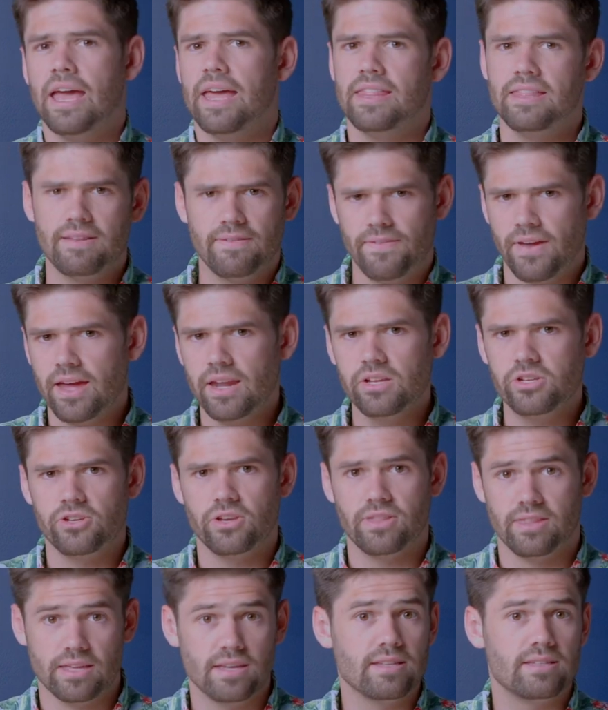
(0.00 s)
The advantage
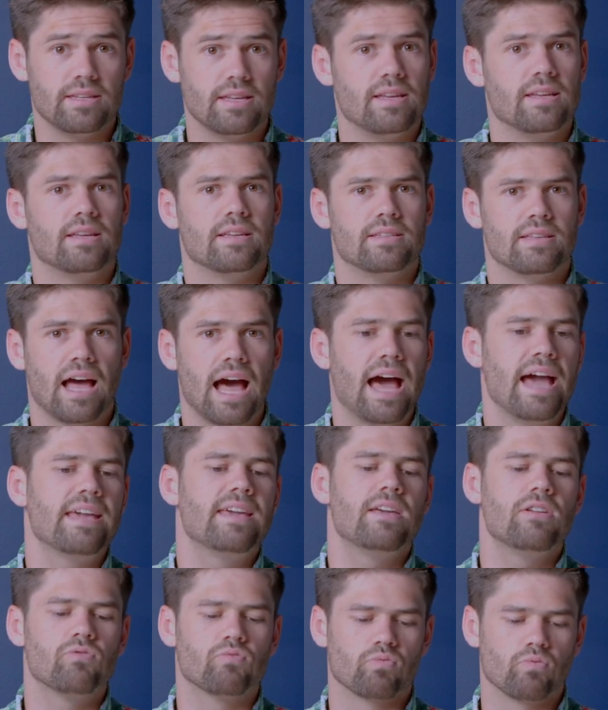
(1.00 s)
of this is I
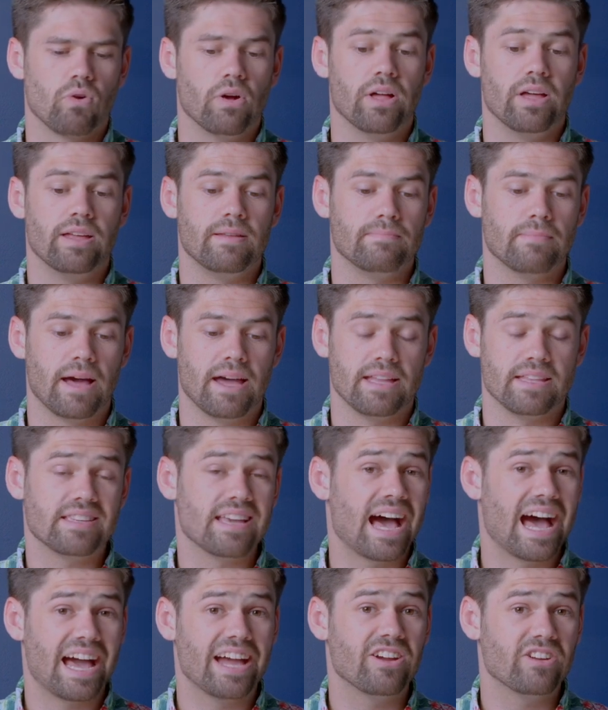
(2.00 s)
can run my
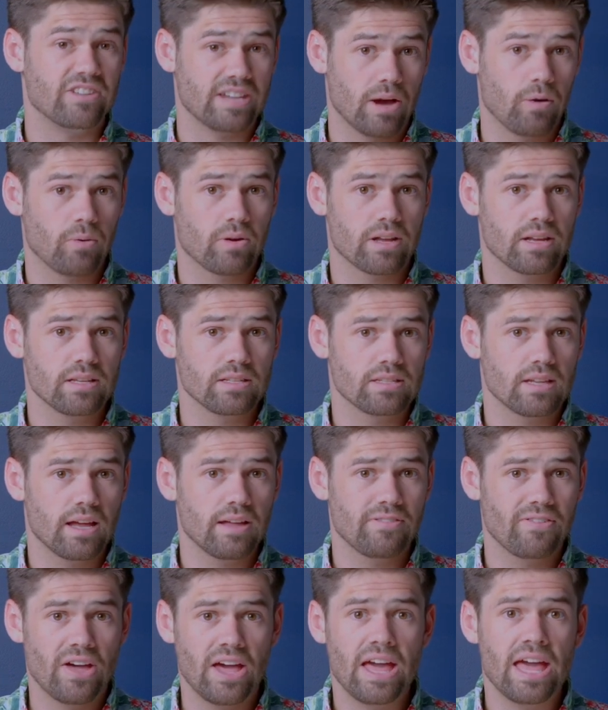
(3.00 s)
entire networking
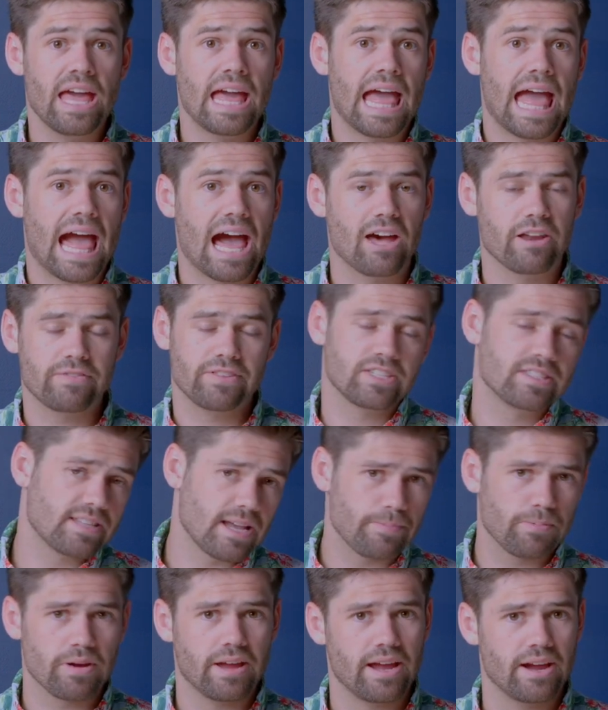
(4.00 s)
stuff out of a
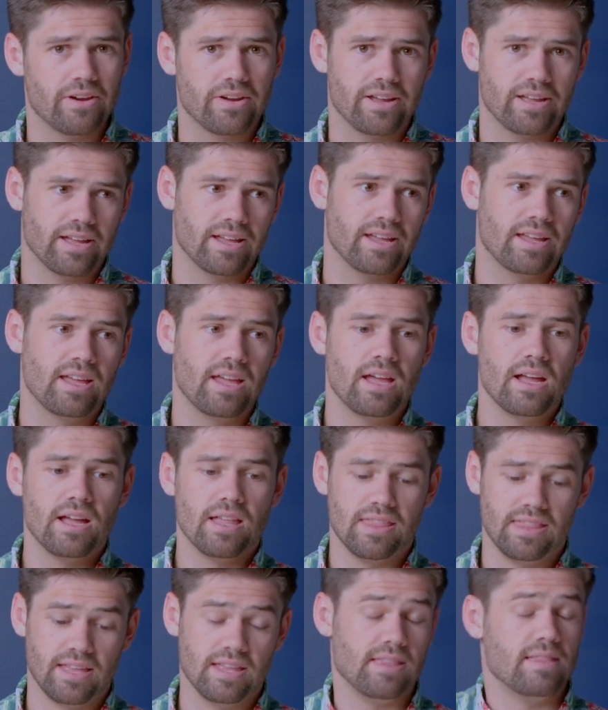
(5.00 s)
separate area
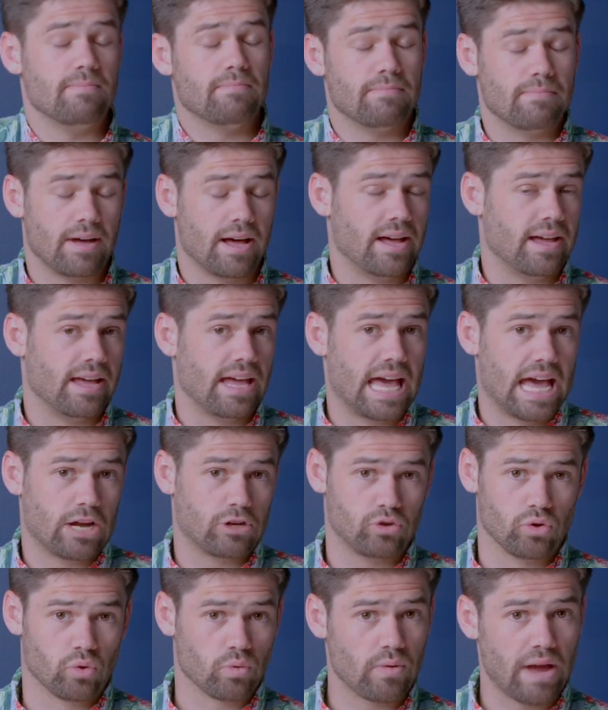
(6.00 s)
than my
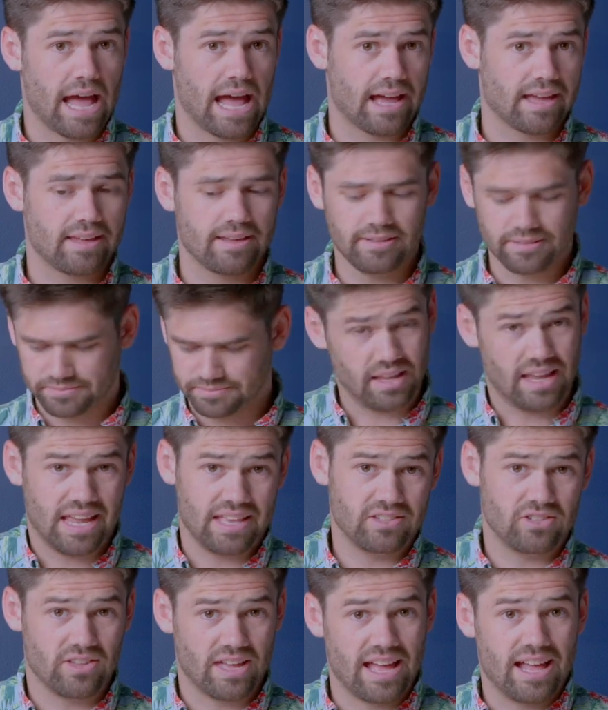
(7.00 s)
actual rack.
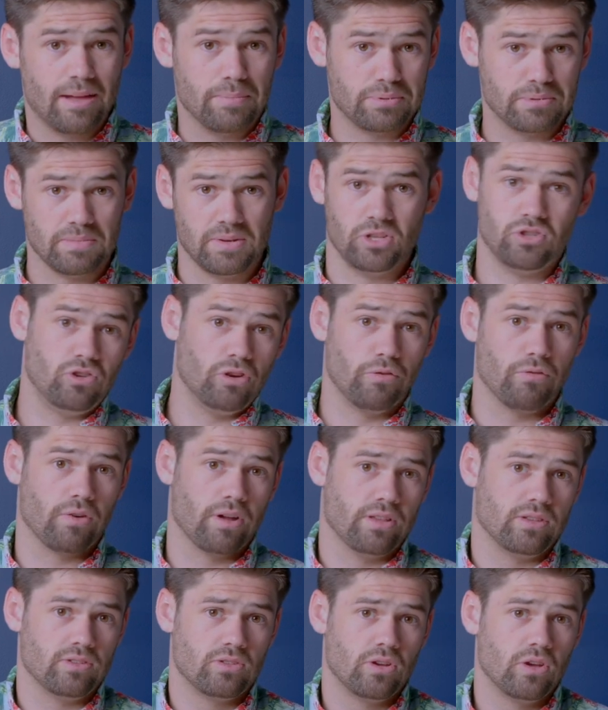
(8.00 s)
And so that helps me in two
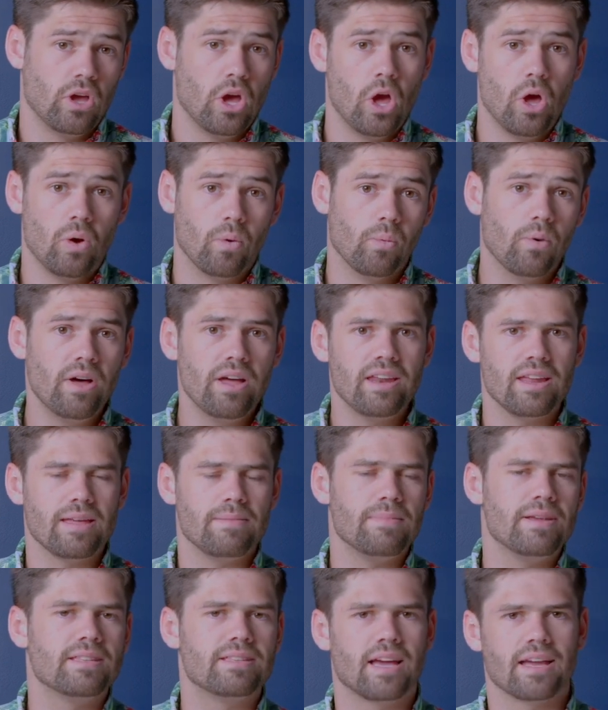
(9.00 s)
fronts. One, it
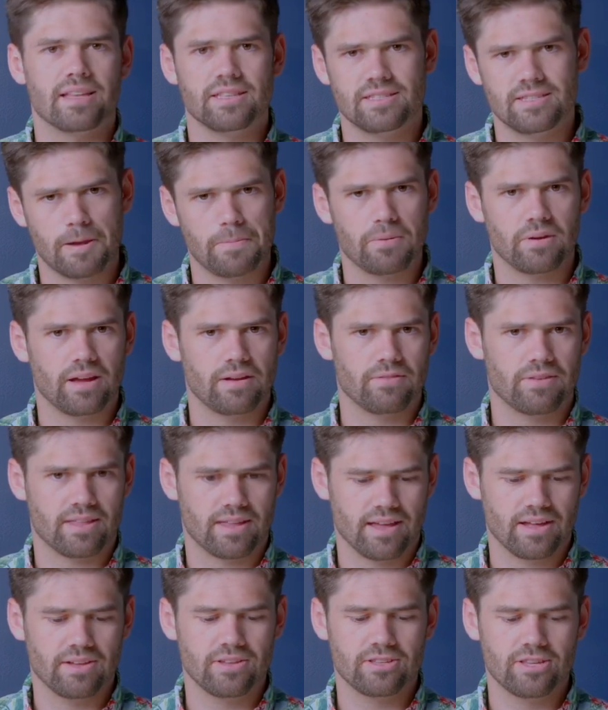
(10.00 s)
means I can separate
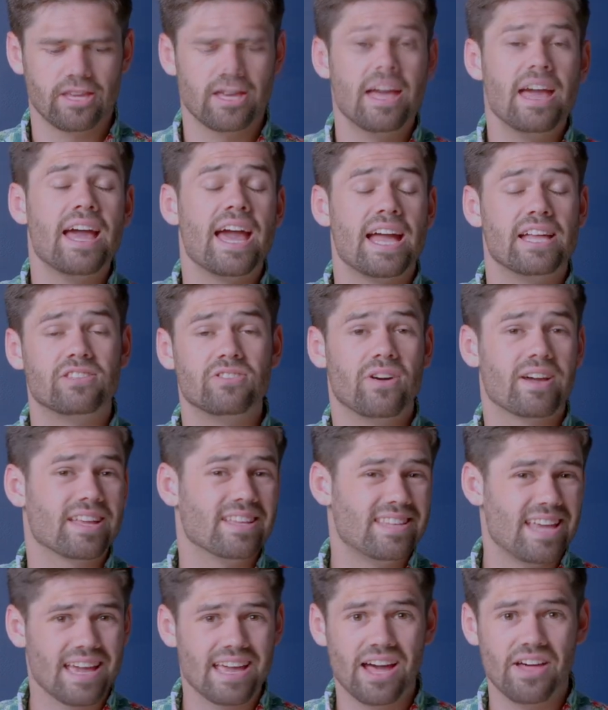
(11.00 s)
everything out. And so I can
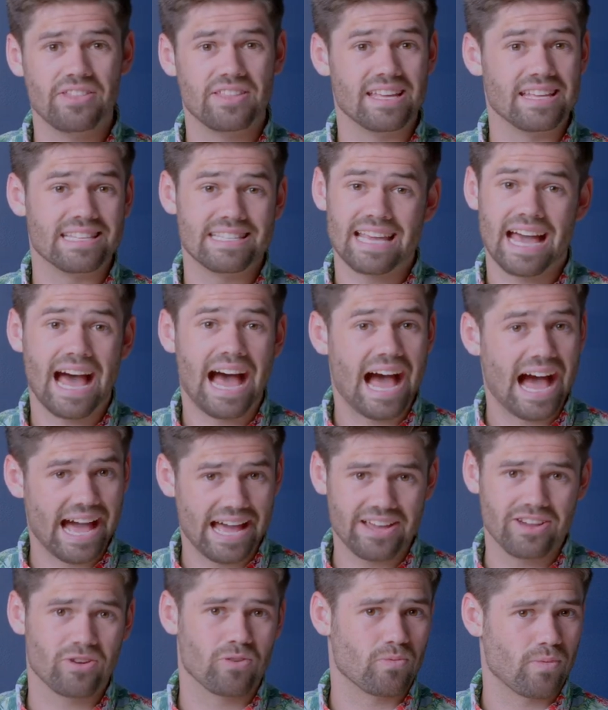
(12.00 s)
take out the
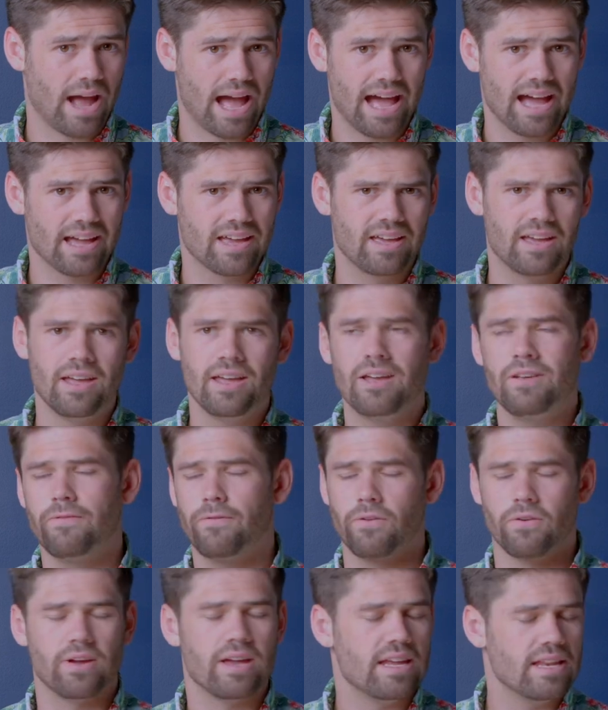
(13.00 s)
entire rack
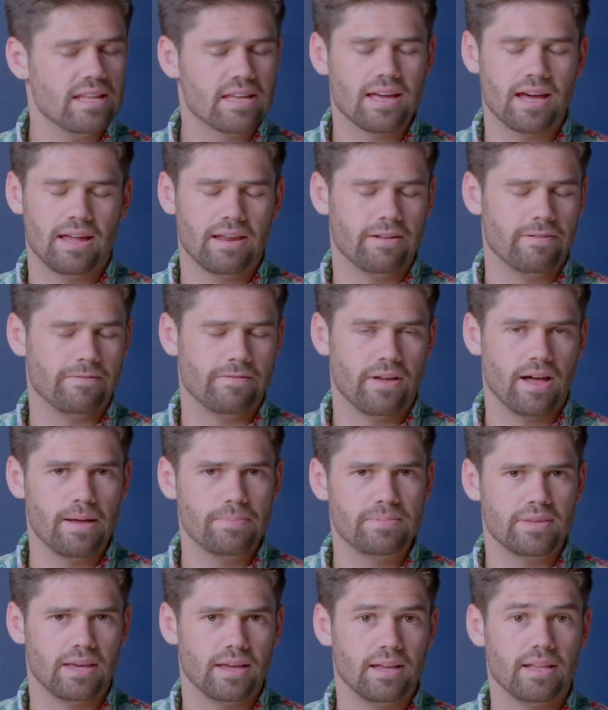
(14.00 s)
for any kind of
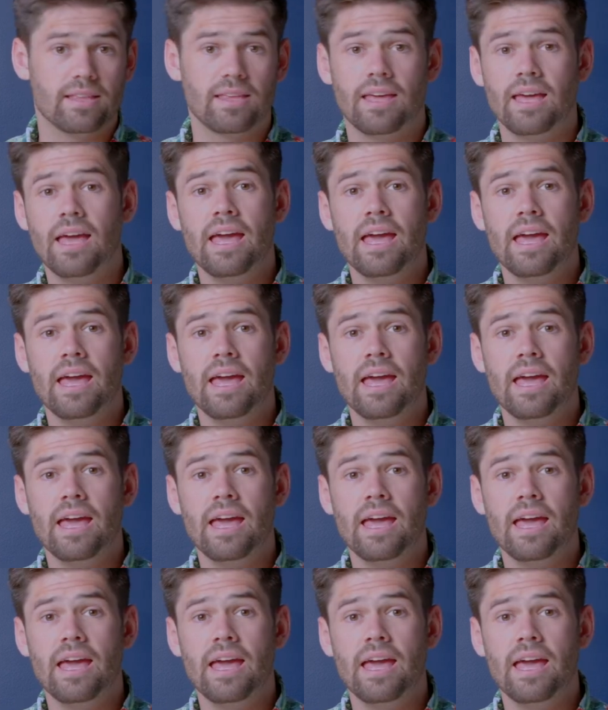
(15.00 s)
update